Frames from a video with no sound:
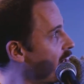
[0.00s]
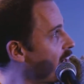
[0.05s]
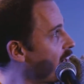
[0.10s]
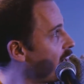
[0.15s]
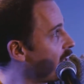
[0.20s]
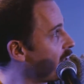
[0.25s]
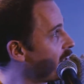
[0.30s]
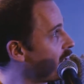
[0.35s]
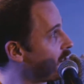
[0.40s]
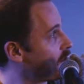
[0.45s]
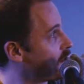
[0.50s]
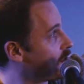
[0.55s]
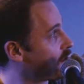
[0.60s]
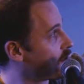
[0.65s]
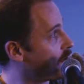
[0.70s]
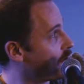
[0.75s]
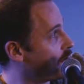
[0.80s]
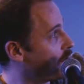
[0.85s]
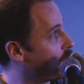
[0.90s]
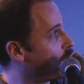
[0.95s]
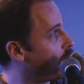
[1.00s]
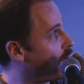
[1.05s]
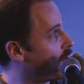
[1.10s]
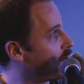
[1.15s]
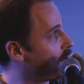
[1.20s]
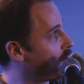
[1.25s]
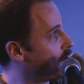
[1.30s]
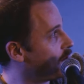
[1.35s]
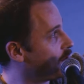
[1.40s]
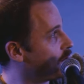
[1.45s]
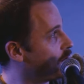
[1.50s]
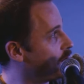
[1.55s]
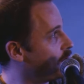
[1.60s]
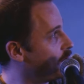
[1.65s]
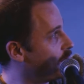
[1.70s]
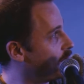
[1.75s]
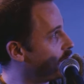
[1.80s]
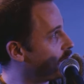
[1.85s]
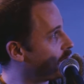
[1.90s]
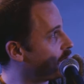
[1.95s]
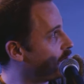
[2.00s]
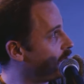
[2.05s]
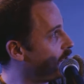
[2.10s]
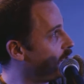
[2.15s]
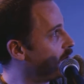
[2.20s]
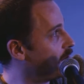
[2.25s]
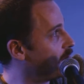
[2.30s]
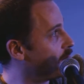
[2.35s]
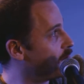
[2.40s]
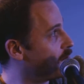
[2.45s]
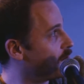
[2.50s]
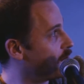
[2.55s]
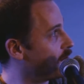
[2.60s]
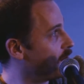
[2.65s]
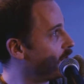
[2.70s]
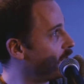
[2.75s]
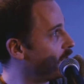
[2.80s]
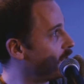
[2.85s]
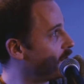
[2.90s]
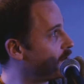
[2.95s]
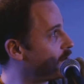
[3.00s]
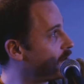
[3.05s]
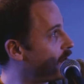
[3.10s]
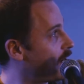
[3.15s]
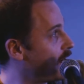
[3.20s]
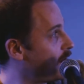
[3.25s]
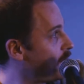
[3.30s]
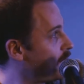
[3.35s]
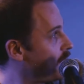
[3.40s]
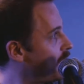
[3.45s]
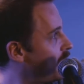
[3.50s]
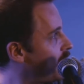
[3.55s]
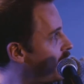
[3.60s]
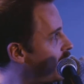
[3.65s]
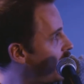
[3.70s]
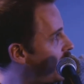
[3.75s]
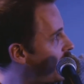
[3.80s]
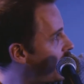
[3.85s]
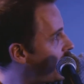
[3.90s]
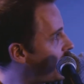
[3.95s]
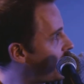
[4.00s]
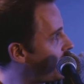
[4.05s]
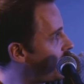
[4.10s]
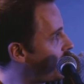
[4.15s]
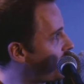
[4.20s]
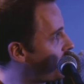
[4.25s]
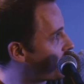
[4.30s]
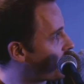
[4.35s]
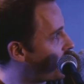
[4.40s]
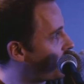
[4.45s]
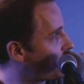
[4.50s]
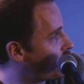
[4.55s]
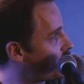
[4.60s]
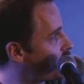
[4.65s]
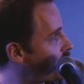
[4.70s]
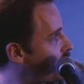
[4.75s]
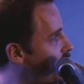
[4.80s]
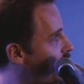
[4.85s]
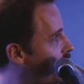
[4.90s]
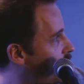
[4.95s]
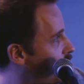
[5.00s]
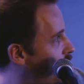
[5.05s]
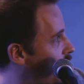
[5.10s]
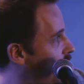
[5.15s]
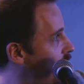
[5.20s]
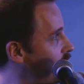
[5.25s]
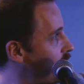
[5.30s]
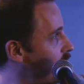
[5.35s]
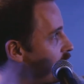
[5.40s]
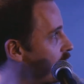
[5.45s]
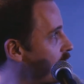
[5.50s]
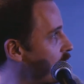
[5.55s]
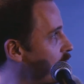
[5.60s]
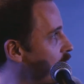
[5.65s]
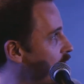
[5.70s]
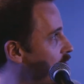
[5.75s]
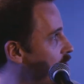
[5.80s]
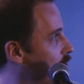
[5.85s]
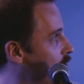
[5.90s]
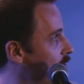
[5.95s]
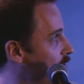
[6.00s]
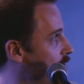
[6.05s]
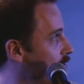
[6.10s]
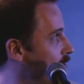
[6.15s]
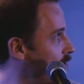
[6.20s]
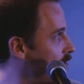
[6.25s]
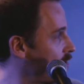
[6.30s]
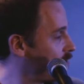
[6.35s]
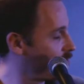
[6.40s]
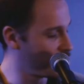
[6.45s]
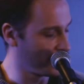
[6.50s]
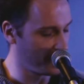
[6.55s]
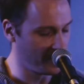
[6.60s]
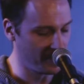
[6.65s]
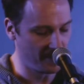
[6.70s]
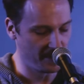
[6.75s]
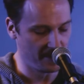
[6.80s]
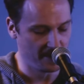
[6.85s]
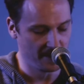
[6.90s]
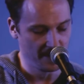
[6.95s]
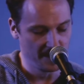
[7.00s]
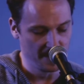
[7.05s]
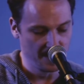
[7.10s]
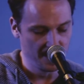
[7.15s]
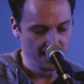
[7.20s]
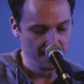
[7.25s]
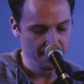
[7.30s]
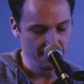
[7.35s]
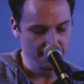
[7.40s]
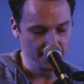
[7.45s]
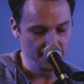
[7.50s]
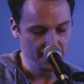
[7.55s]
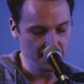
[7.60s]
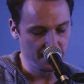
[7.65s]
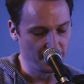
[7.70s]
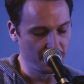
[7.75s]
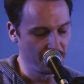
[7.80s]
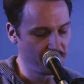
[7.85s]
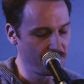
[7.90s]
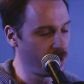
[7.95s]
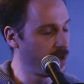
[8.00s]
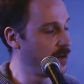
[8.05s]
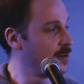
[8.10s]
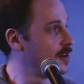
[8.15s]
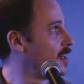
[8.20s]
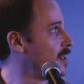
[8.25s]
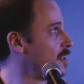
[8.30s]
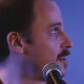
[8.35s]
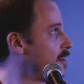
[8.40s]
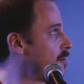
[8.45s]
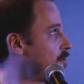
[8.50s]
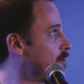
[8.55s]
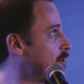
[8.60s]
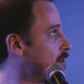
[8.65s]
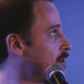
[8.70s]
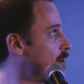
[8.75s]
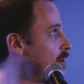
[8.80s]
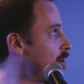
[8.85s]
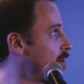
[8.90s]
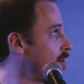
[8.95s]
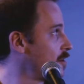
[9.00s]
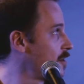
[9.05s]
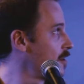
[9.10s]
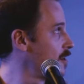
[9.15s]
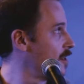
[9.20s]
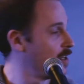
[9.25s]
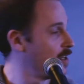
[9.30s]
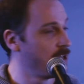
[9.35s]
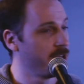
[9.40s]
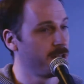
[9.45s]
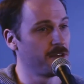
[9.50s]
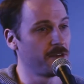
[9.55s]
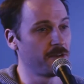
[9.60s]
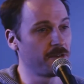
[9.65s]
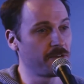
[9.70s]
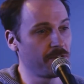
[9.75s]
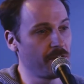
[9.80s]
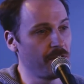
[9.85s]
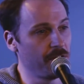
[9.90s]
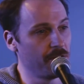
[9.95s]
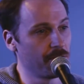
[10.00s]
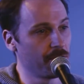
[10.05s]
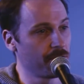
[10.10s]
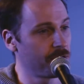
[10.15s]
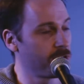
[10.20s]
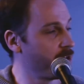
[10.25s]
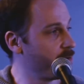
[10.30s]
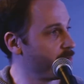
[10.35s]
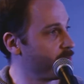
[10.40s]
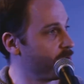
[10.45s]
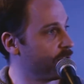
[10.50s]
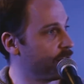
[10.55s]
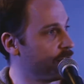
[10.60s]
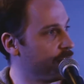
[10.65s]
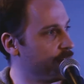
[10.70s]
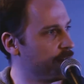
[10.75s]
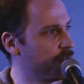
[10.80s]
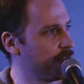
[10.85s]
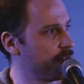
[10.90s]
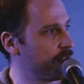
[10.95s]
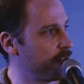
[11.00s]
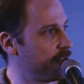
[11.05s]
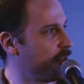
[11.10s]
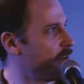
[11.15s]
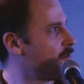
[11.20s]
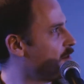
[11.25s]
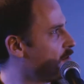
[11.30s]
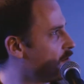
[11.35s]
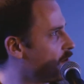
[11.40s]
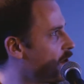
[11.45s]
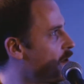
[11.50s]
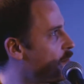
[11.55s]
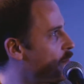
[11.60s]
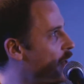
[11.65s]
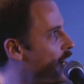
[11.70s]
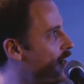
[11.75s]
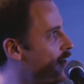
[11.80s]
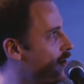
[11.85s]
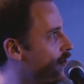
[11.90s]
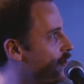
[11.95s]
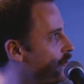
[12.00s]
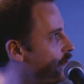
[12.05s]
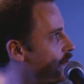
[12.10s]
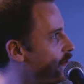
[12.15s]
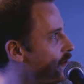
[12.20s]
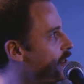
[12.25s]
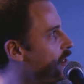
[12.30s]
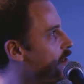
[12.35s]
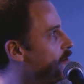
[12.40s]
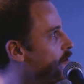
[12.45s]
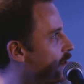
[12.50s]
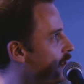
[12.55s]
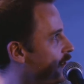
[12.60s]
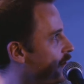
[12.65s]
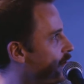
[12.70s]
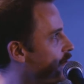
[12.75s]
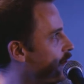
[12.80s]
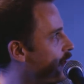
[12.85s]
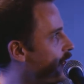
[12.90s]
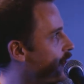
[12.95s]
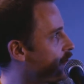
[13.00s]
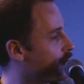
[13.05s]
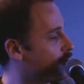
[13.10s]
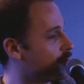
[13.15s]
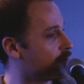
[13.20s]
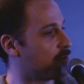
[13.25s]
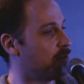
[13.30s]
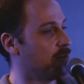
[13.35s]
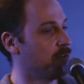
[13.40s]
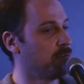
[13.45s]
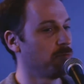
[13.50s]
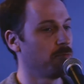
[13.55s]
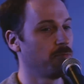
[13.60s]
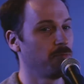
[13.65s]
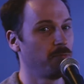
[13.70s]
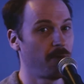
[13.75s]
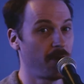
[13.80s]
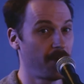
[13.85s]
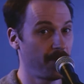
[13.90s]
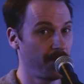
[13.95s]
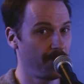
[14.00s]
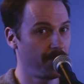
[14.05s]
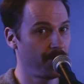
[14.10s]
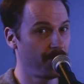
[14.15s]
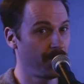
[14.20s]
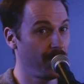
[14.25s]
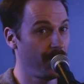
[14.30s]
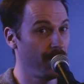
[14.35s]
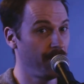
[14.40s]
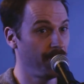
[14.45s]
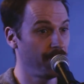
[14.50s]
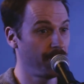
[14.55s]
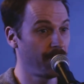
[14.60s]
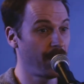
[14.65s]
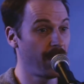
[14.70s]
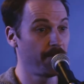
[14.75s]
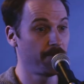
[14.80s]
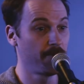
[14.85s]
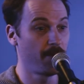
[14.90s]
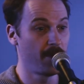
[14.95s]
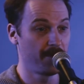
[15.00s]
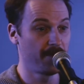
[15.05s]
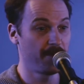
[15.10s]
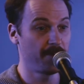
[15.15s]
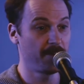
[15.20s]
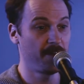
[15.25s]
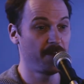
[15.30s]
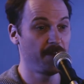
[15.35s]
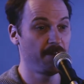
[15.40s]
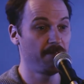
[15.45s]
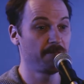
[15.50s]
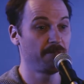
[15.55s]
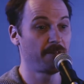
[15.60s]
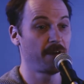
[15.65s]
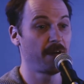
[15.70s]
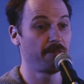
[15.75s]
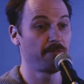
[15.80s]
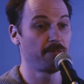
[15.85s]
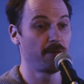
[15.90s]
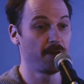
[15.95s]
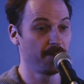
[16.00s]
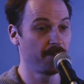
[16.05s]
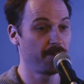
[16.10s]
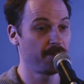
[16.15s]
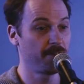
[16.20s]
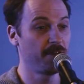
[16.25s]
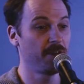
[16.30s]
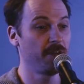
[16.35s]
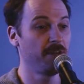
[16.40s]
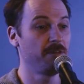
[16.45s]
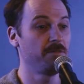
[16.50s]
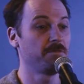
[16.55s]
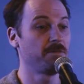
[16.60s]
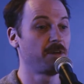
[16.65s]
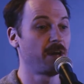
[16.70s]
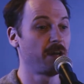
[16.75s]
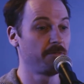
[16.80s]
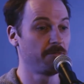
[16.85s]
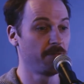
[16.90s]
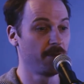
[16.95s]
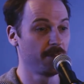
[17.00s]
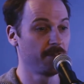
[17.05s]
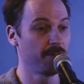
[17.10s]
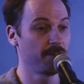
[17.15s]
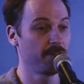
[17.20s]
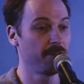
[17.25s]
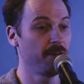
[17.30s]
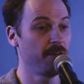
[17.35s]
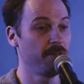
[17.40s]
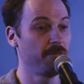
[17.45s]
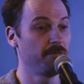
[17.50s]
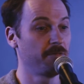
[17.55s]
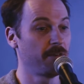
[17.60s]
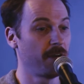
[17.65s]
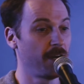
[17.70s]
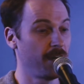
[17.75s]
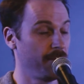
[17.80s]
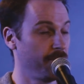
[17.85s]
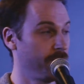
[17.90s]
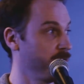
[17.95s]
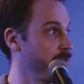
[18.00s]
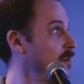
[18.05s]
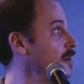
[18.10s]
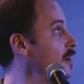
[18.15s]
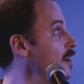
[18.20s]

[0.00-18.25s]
and that's just on the 1, the 2, the 3, the 4, and the 5. And then you've got all the syncopations in between. So if I just move that on to a different chord, the 3 notes that I'm going to use, if you've got a pattern of 3 within the 5, so it's going 1, 3, 5, 1, 3, 5, 1, 3, 5, 1, 3, 5.